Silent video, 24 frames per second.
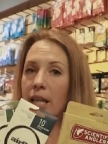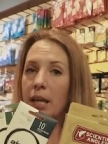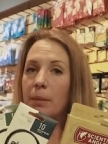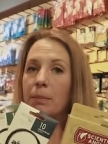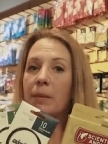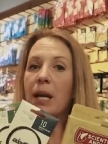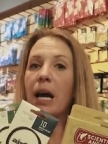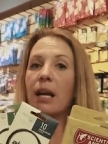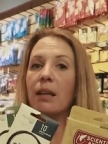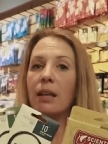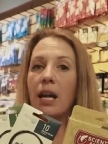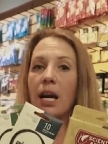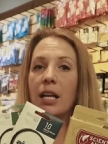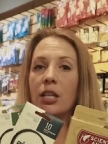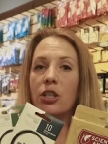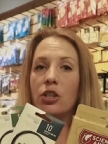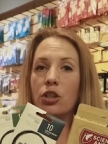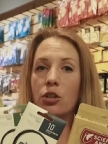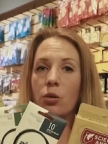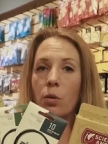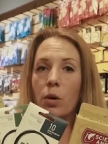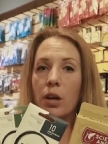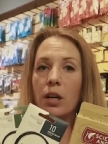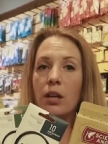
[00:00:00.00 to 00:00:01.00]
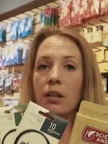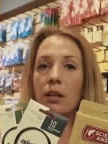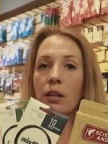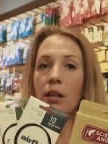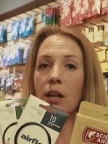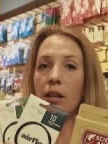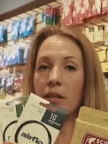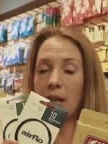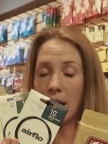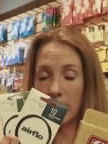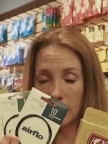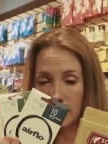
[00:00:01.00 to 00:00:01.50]
keep that line short,
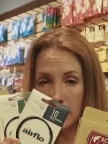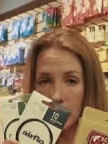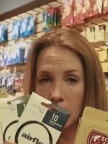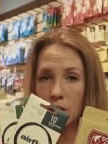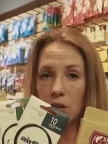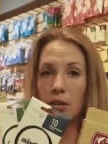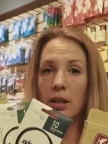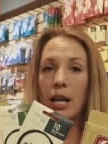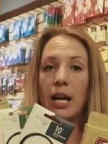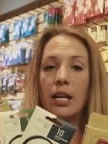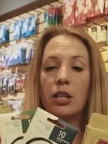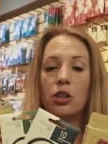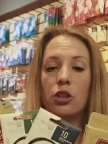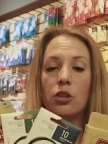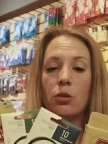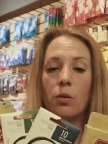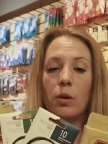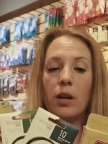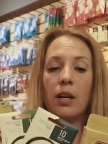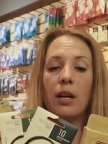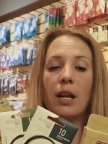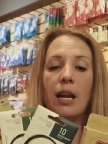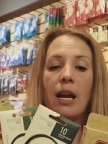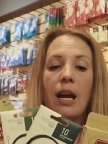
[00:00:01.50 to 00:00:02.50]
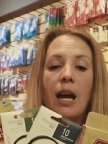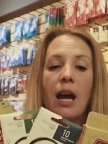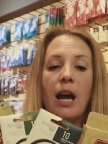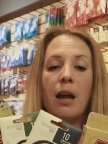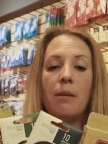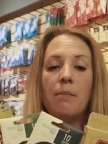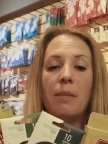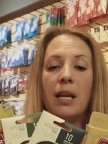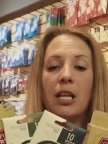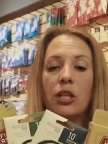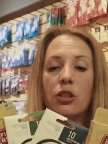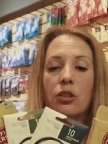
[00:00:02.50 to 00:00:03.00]
that leader line short,
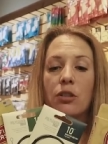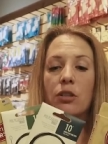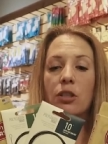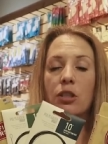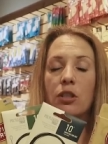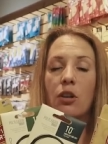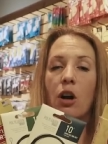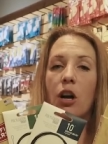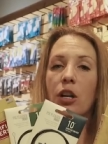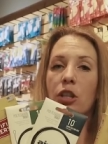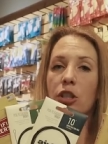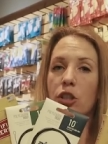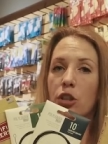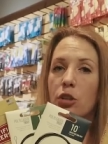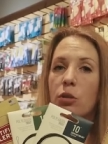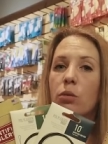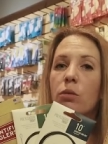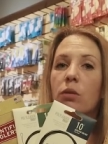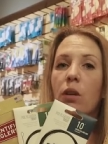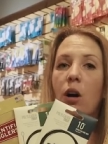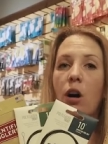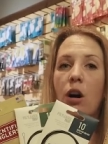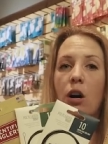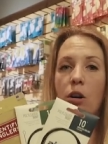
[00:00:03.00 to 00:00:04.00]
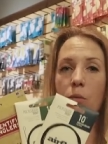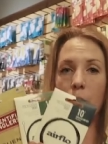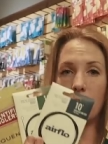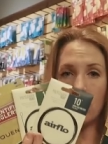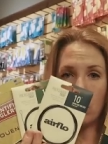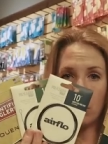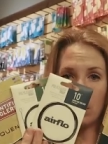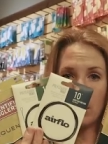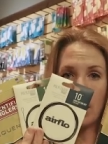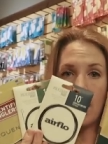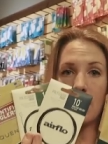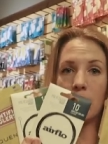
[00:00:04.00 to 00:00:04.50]
and make sure it's not too long when
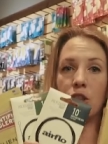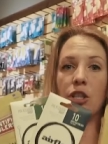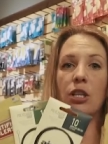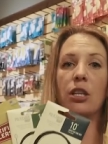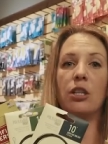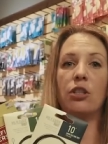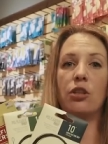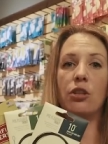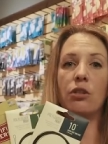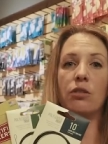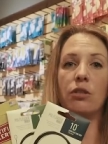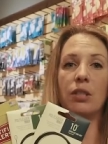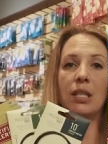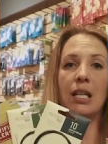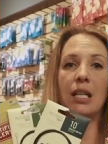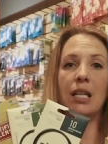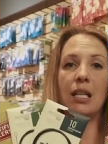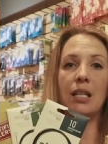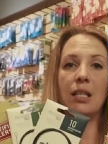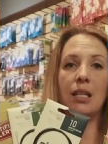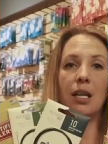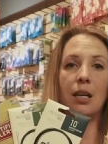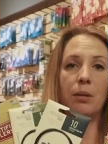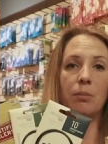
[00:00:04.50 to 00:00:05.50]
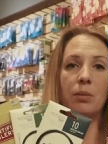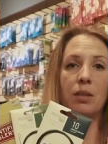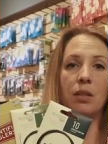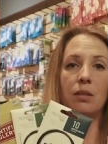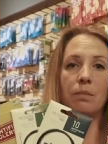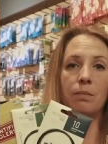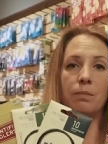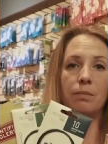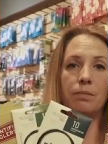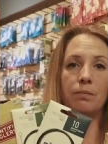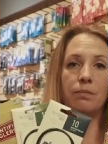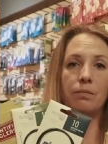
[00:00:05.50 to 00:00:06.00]
you're attaching it to your sinking tips.